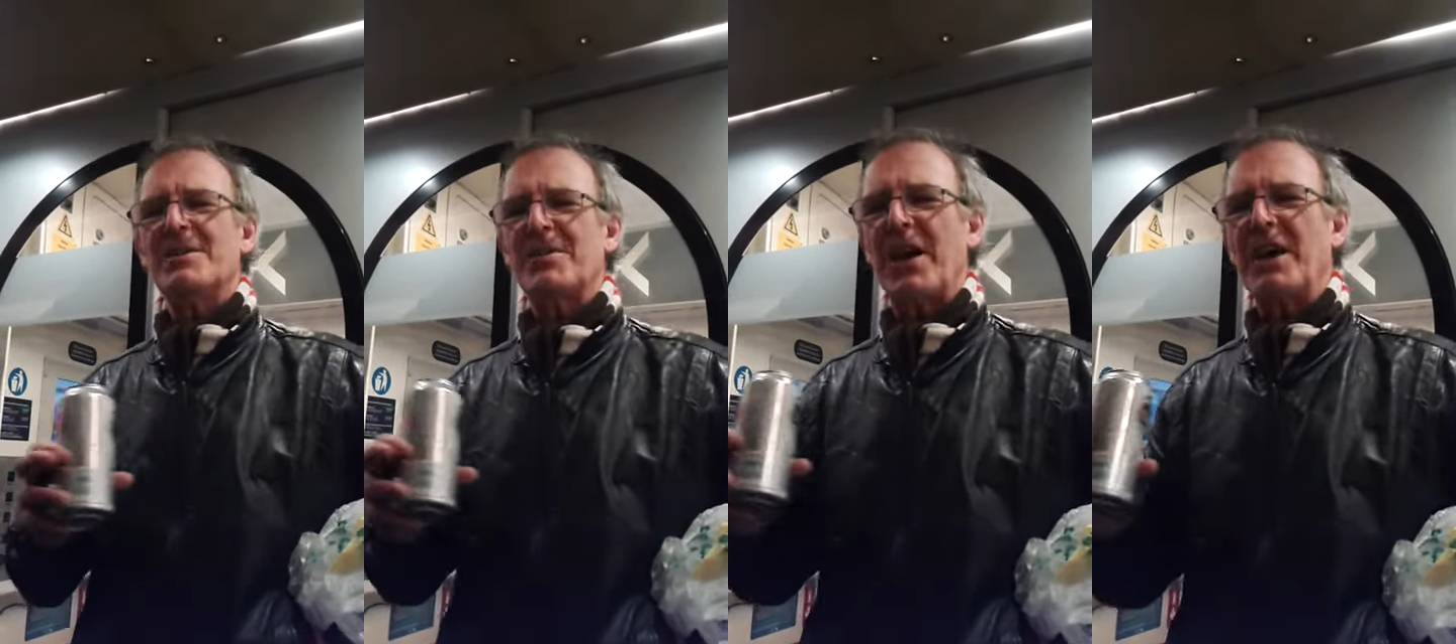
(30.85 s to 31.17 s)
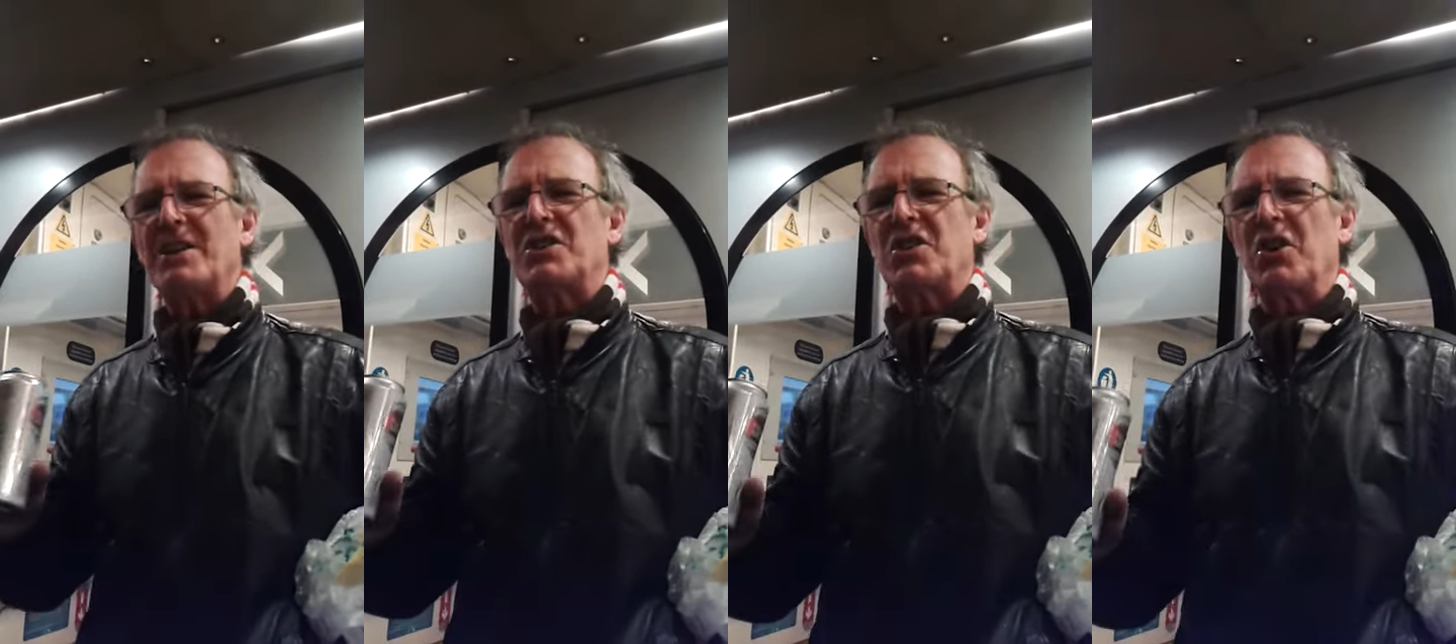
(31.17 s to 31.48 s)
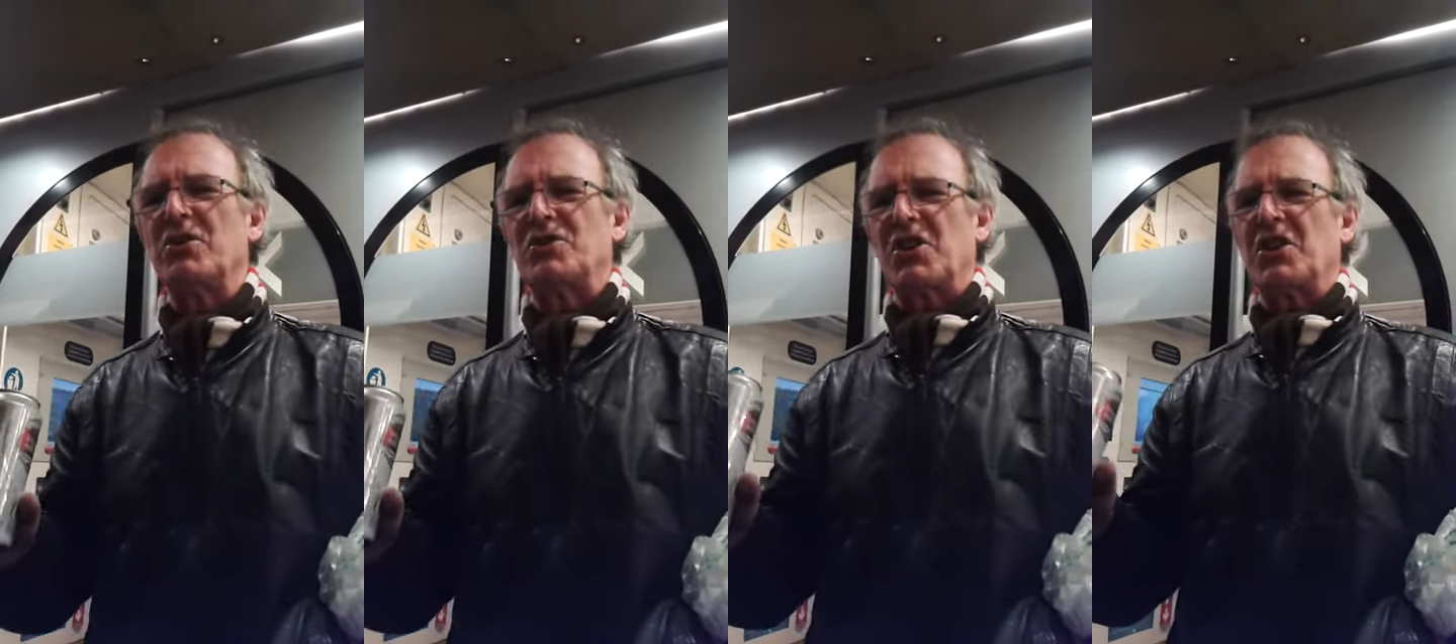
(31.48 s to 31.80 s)
they
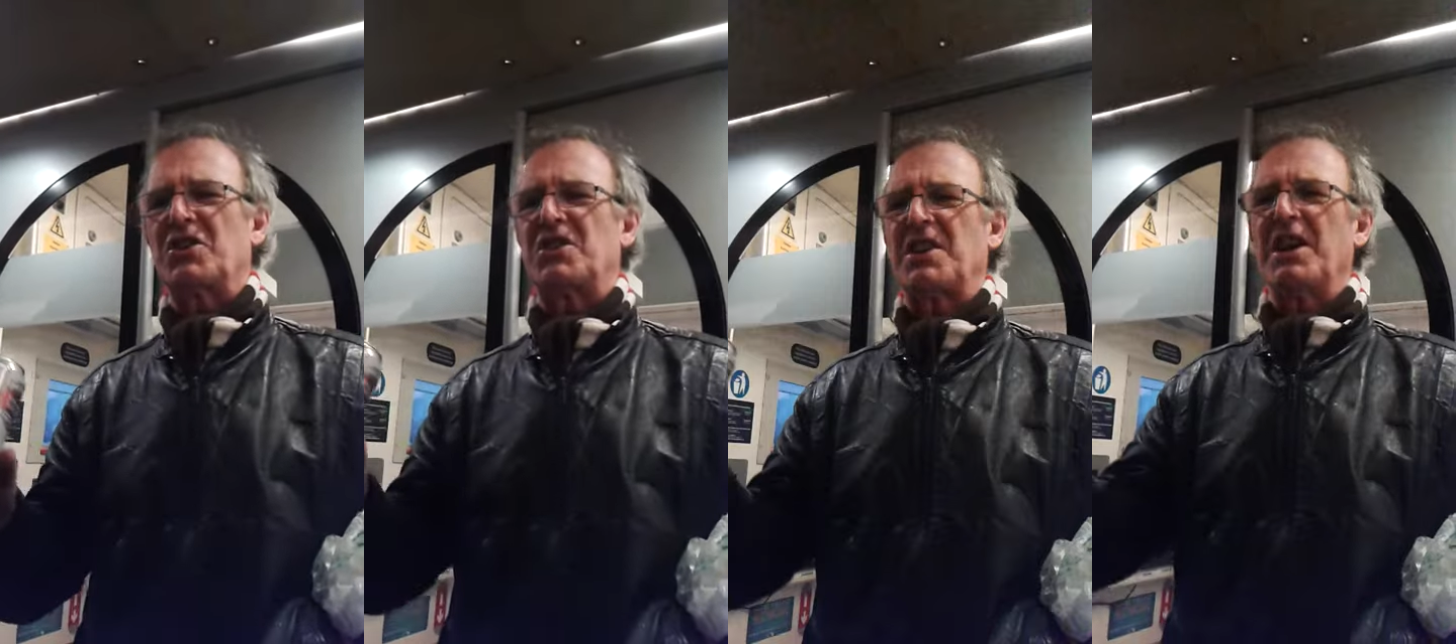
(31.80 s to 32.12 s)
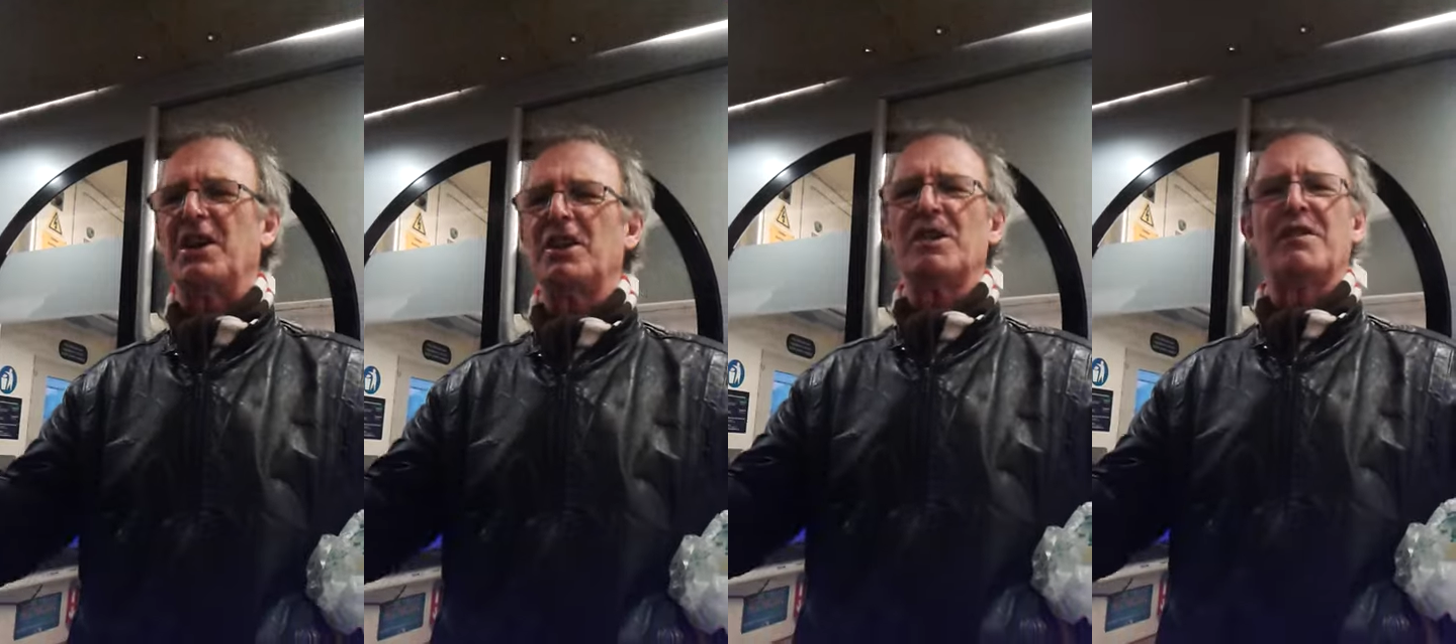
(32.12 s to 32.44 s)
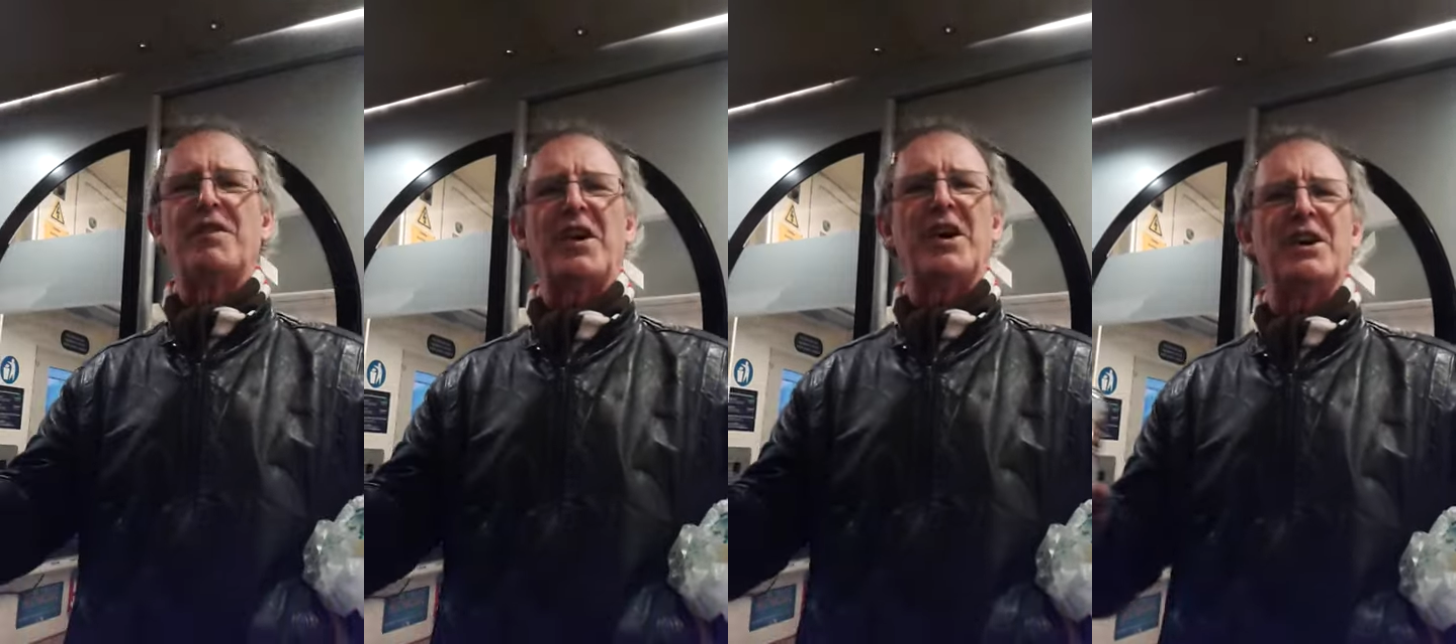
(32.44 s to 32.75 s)
sold just
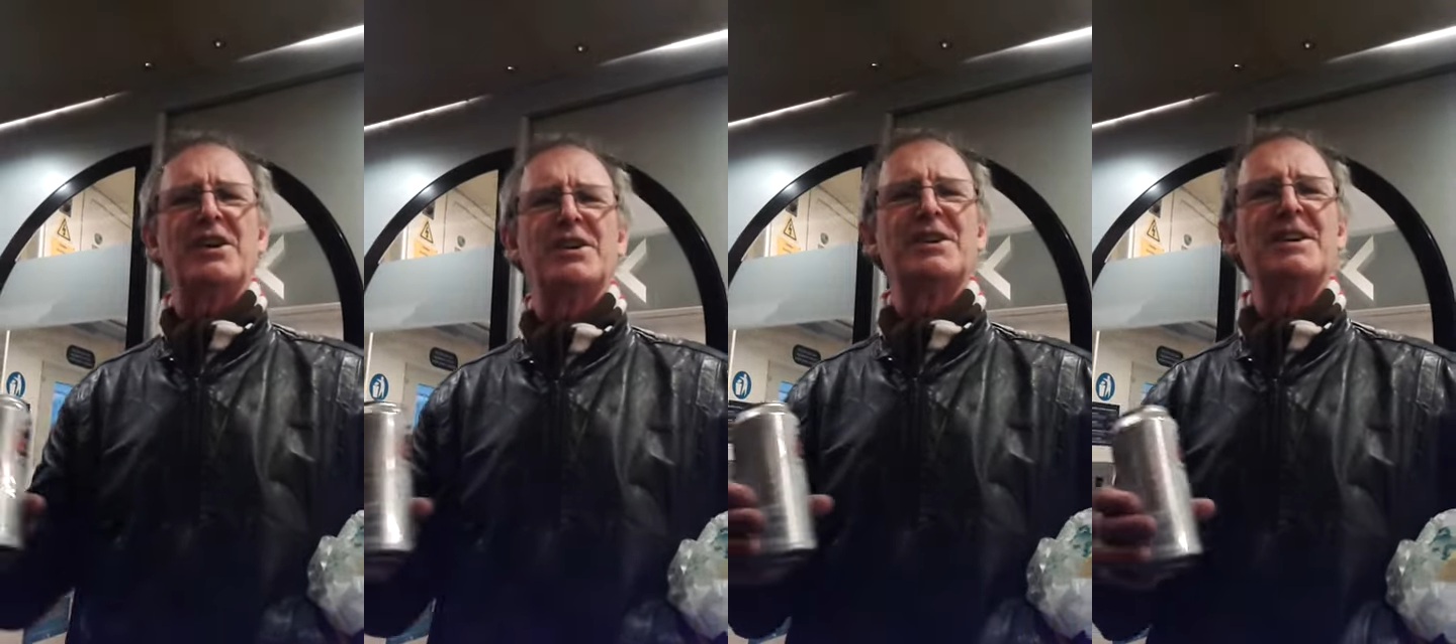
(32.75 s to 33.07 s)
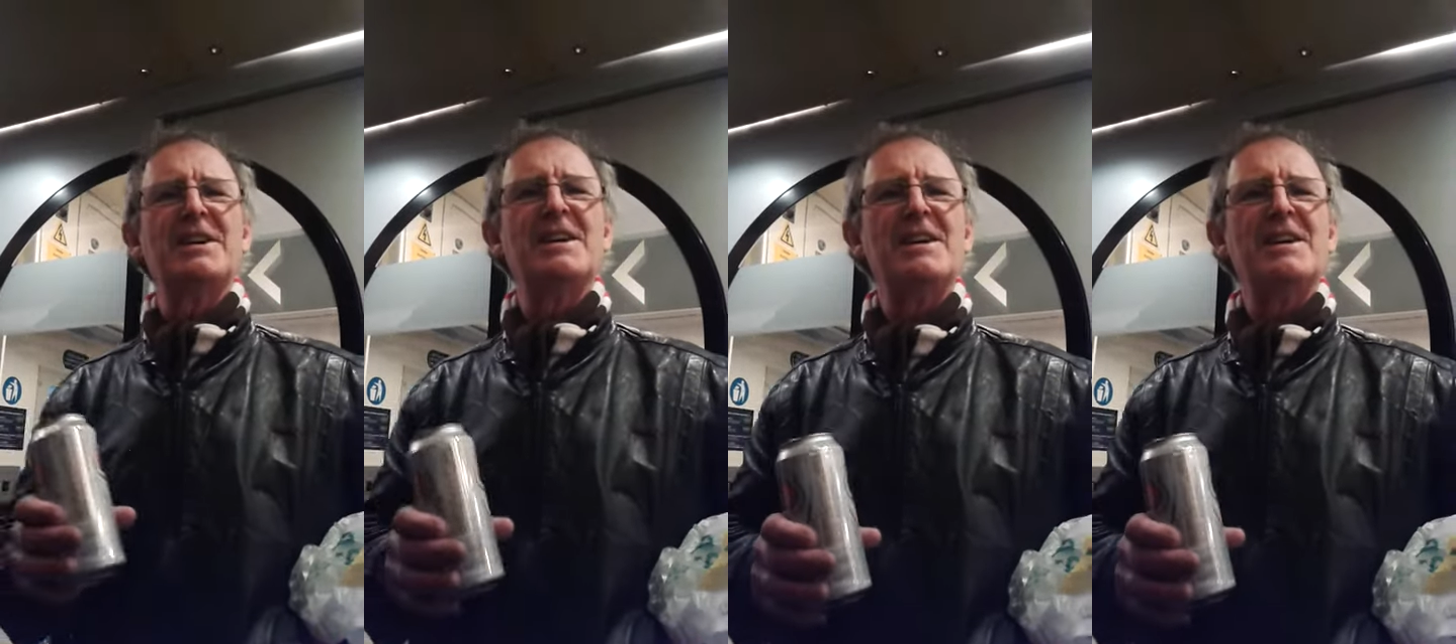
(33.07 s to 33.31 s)
silver.